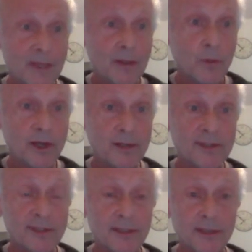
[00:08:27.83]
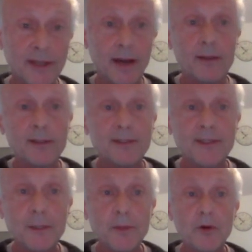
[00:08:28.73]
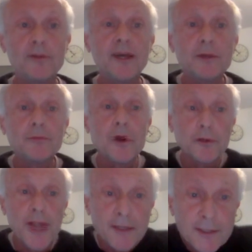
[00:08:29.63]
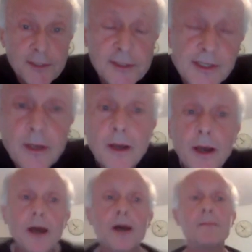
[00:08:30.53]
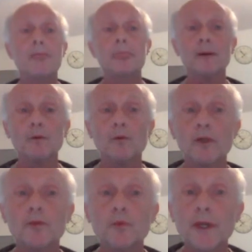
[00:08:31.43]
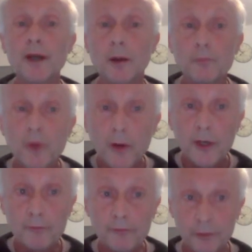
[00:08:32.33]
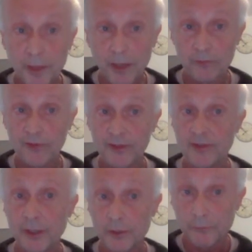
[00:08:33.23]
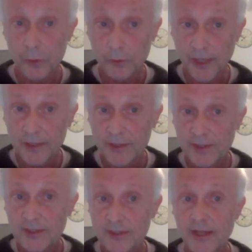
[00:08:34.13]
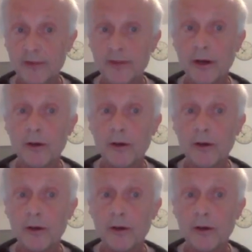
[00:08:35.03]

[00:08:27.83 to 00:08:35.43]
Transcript: What else? Yeah, still about data flow analysis. What we are proud of about this data flow analysis is that they are